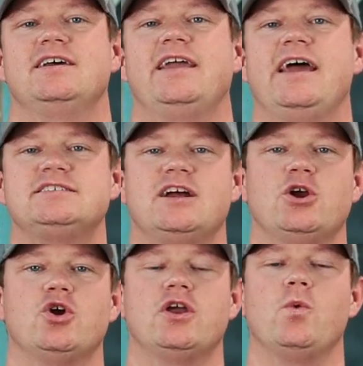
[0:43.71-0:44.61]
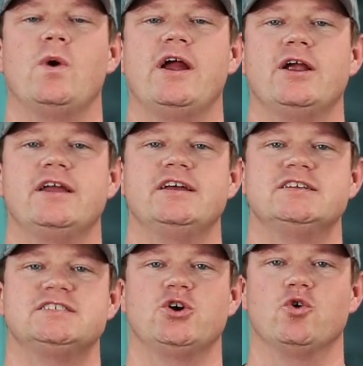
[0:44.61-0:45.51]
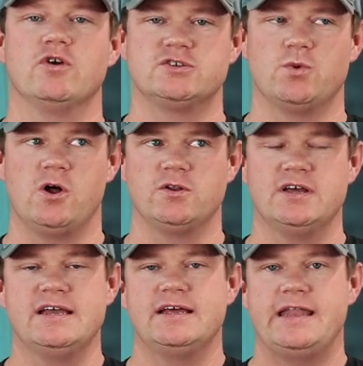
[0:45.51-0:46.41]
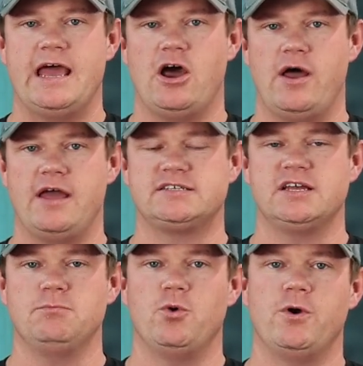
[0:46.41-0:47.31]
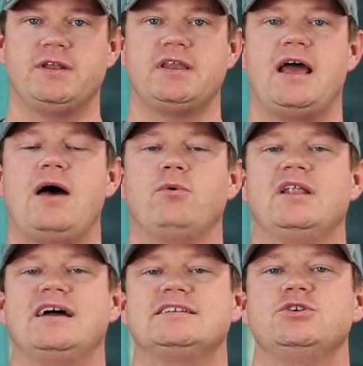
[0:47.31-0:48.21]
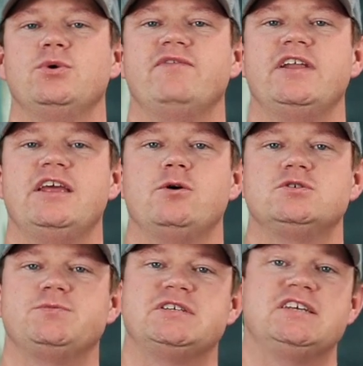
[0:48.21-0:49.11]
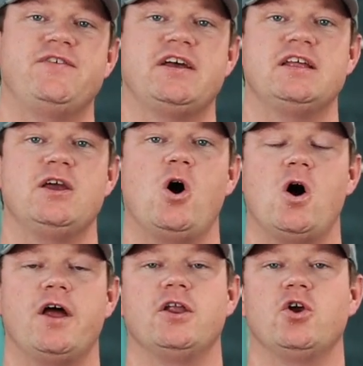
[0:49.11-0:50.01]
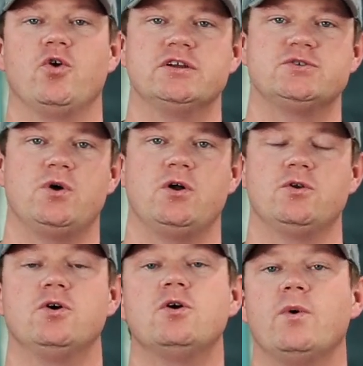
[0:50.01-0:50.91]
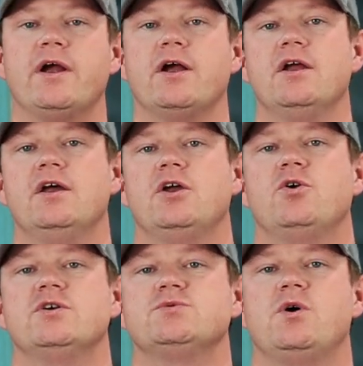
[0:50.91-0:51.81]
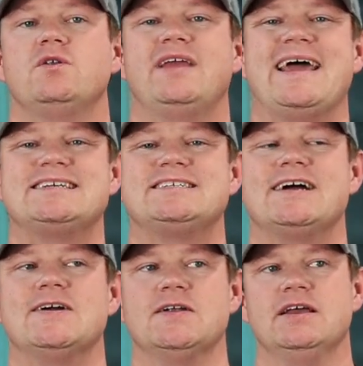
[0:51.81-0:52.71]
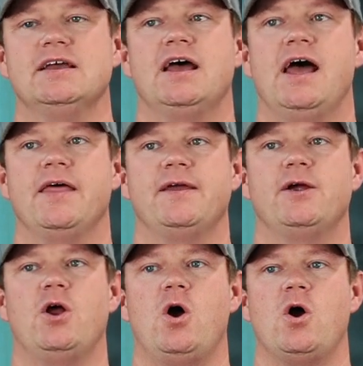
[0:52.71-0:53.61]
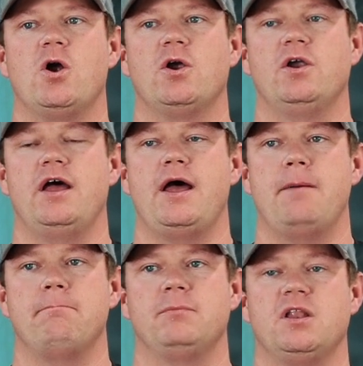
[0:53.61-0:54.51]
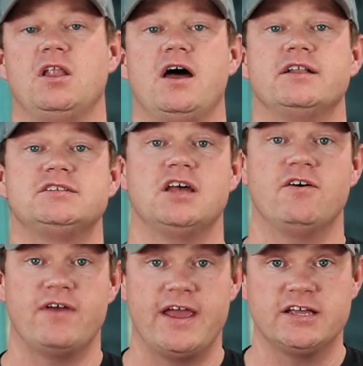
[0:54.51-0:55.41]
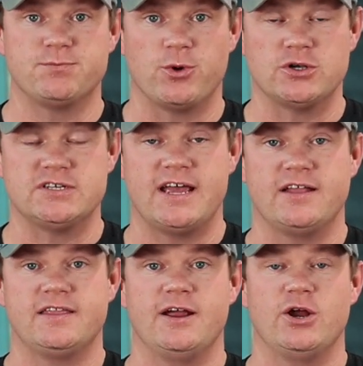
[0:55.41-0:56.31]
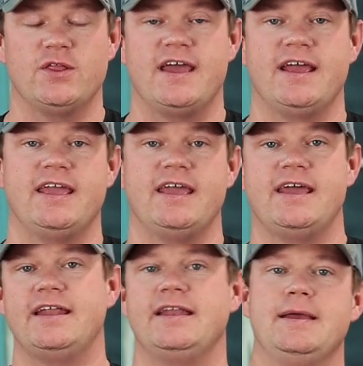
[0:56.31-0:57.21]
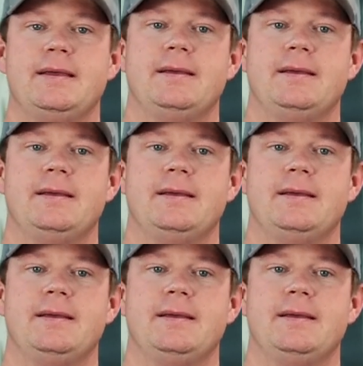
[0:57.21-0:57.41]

cast iron cookware is Griswold. Now, at some point, I would like to do a video specifically on Griswold cookware, Griswold cast iron. There are lots of experts out there that can